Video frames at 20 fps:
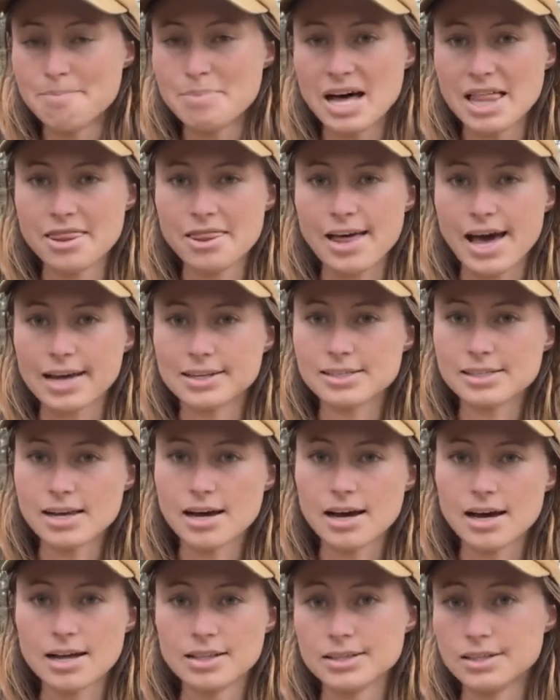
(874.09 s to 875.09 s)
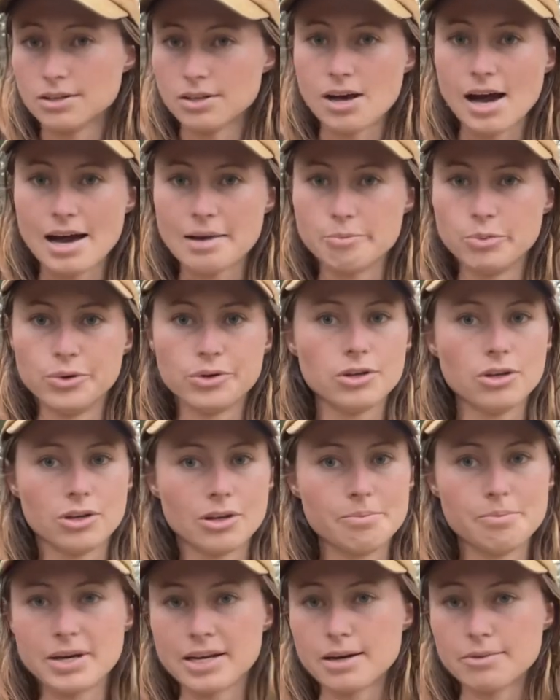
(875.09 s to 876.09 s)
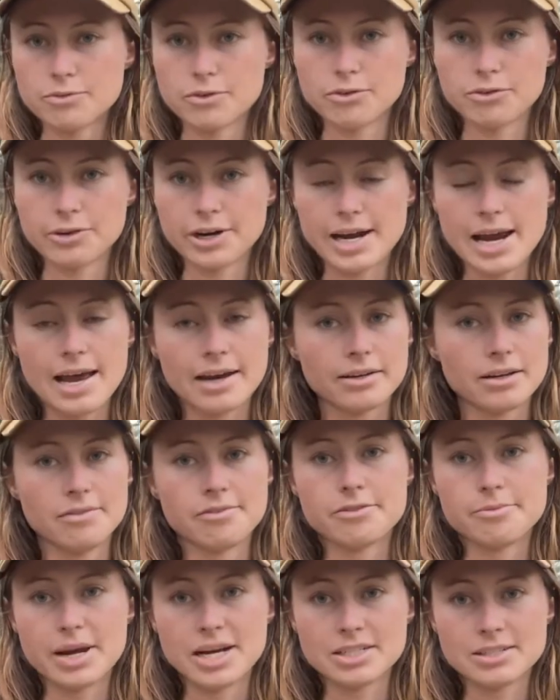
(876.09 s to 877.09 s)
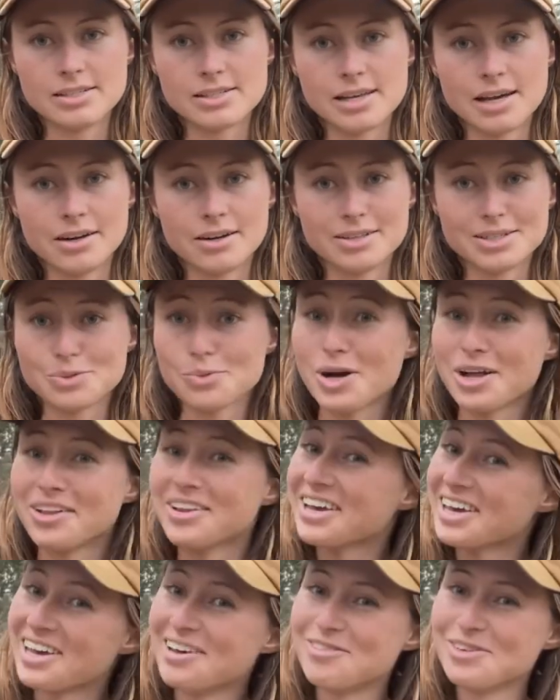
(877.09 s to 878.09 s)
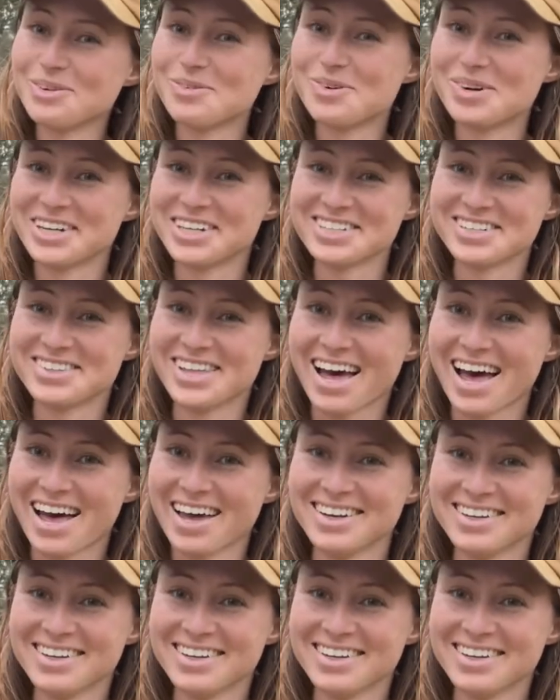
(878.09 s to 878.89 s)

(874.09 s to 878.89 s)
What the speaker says: But that little guidebook you can pick up for free at an information center as well if you want to do that.